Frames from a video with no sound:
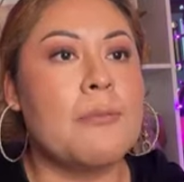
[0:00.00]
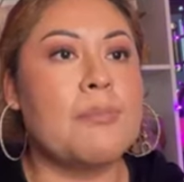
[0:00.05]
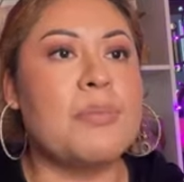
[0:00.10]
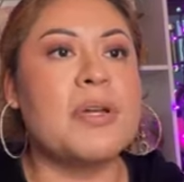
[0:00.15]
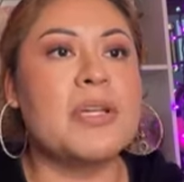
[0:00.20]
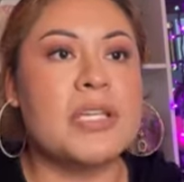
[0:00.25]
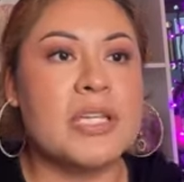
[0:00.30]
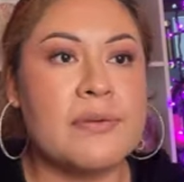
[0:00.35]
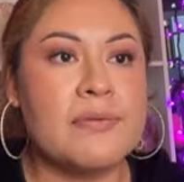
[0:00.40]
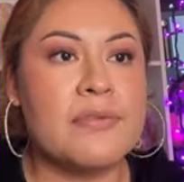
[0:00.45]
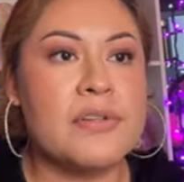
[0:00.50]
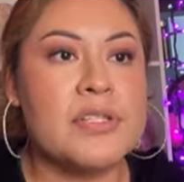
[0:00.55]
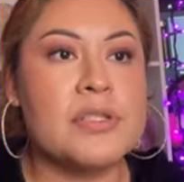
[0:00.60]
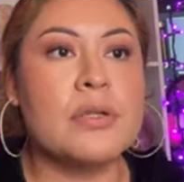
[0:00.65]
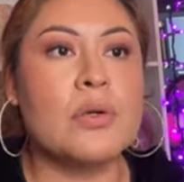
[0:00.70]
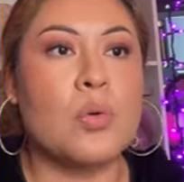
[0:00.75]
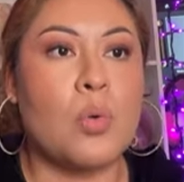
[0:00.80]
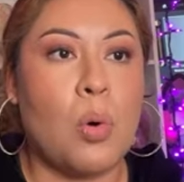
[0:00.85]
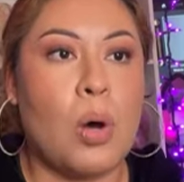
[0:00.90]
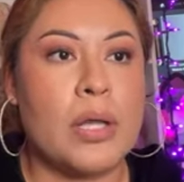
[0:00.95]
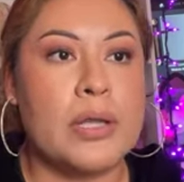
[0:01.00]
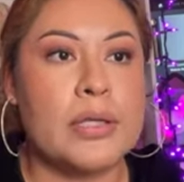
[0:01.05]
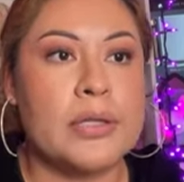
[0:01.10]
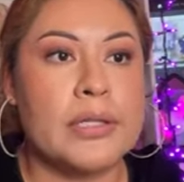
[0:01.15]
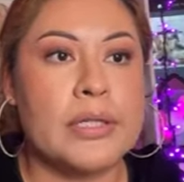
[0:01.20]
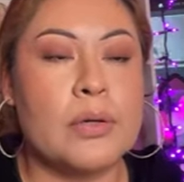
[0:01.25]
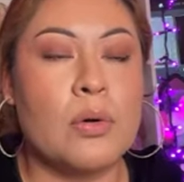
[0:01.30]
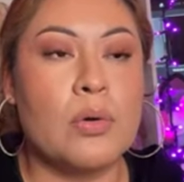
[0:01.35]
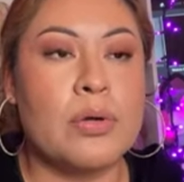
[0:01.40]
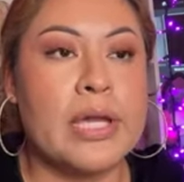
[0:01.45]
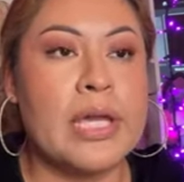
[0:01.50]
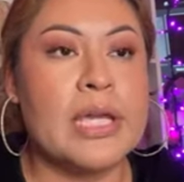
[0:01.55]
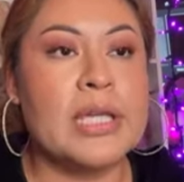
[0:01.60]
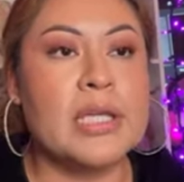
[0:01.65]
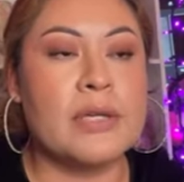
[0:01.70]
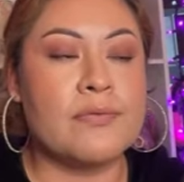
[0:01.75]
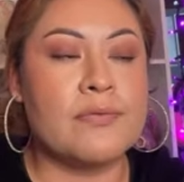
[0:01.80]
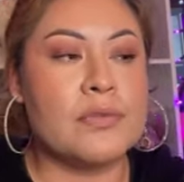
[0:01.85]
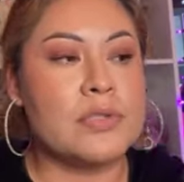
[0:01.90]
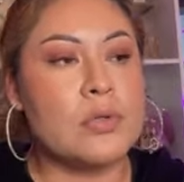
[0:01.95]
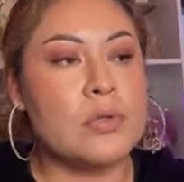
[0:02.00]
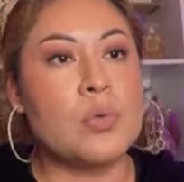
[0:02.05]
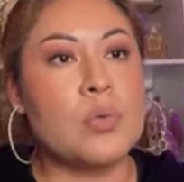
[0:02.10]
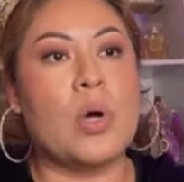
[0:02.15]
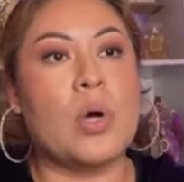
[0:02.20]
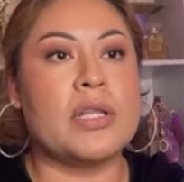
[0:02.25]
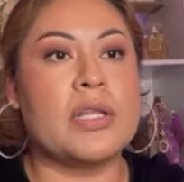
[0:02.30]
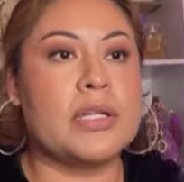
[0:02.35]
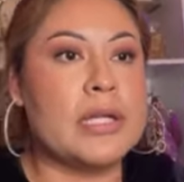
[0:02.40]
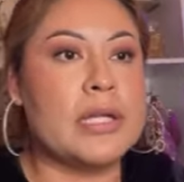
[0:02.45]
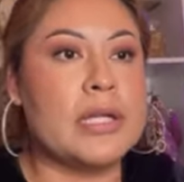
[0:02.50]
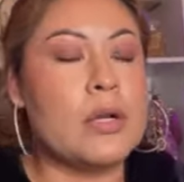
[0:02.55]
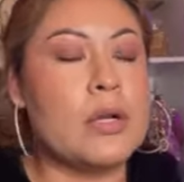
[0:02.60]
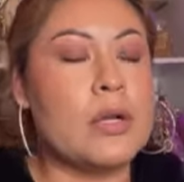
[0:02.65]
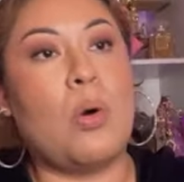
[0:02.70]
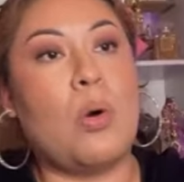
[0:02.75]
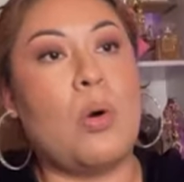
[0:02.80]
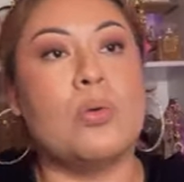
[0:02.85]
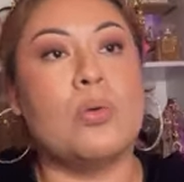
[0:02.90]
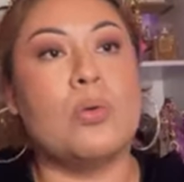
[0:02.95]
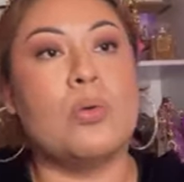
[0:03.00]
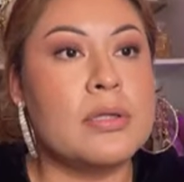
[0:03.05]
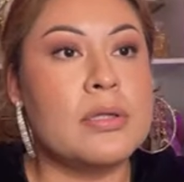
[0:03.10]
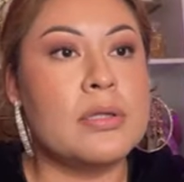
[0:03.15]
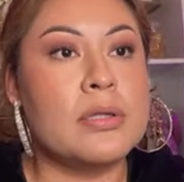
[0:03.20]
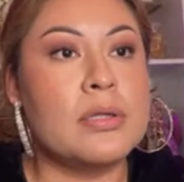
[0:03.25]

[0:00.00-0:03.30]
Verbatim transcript: but give us the quality okay give us the quality in all